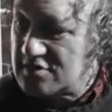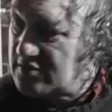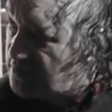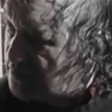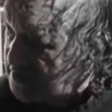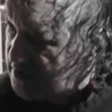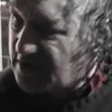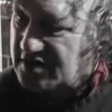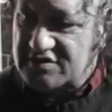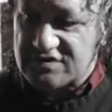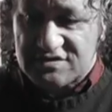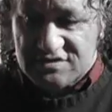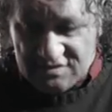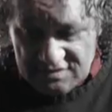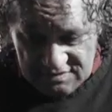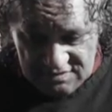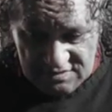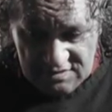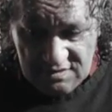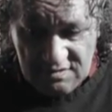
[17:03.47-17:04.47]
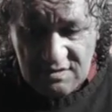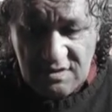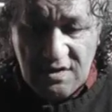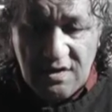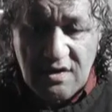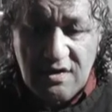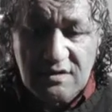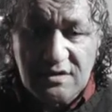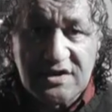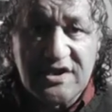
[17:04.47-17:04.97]
to this
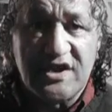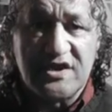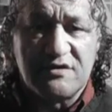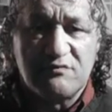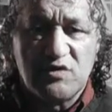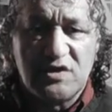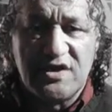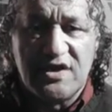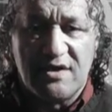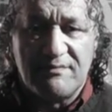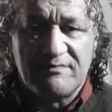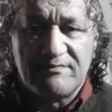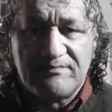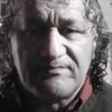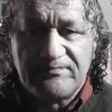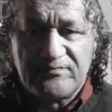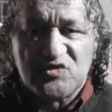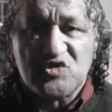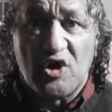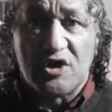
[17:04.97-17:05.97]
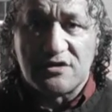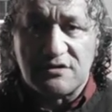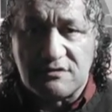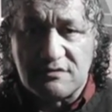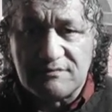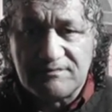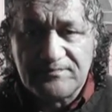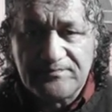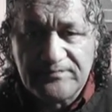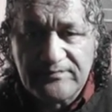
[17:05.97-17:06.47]
King William title
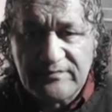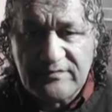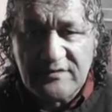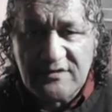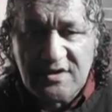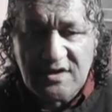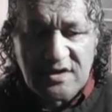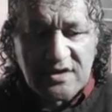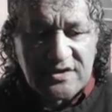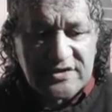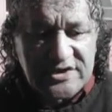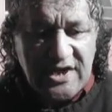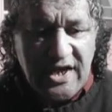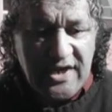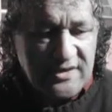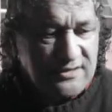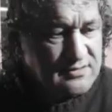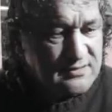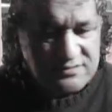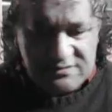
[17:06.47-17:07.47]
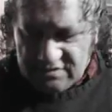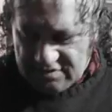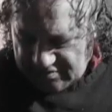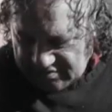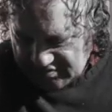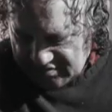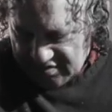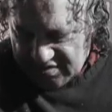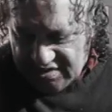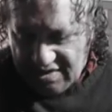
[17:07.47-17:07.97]
than
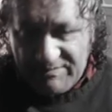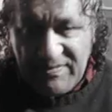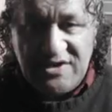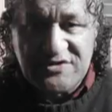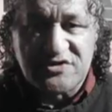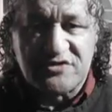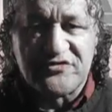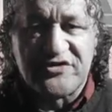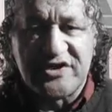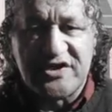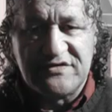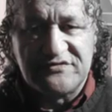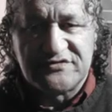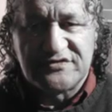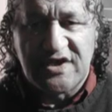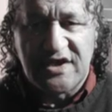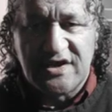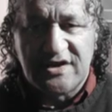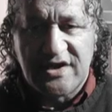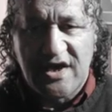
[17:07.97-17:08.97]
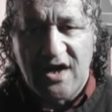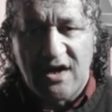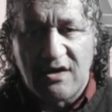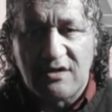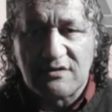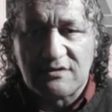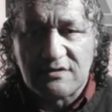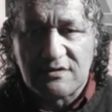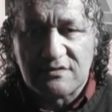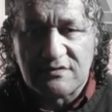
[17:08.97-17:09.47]
the bunch of thieves there
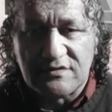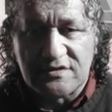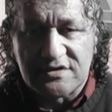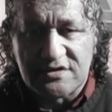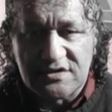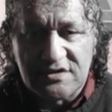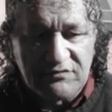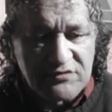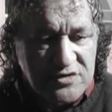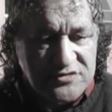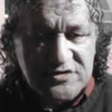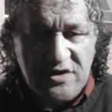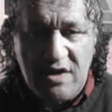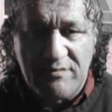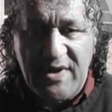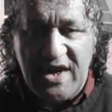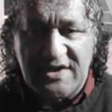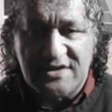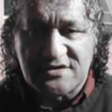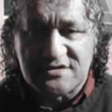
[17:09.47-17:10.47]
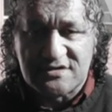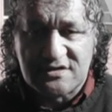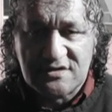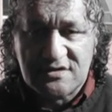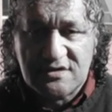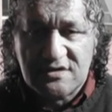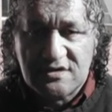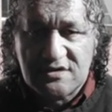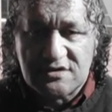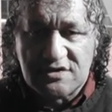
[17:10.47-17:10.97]
now with the Rothschild banks,
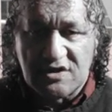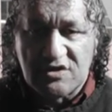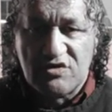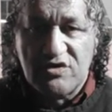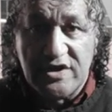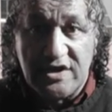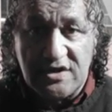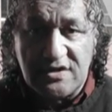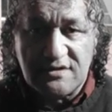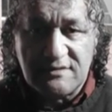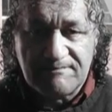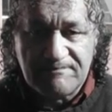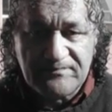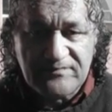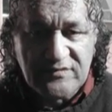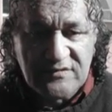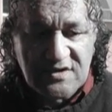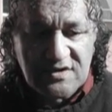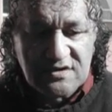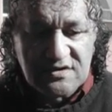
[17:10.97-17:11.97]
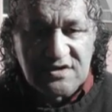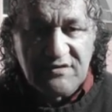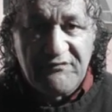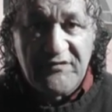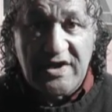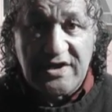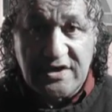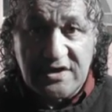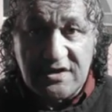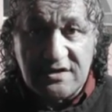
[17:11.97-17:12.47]
the Queen, the
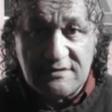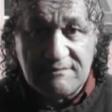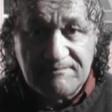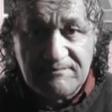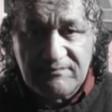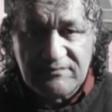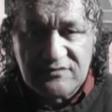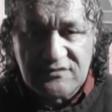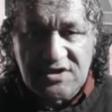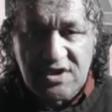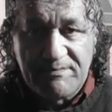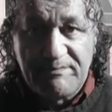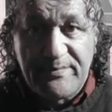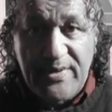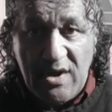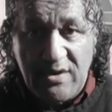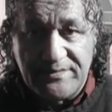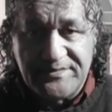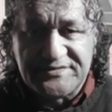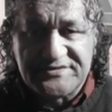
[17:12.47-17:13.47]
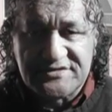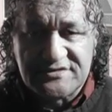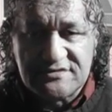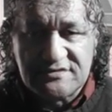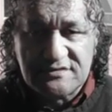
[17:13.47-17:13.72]
Vatican, the popes,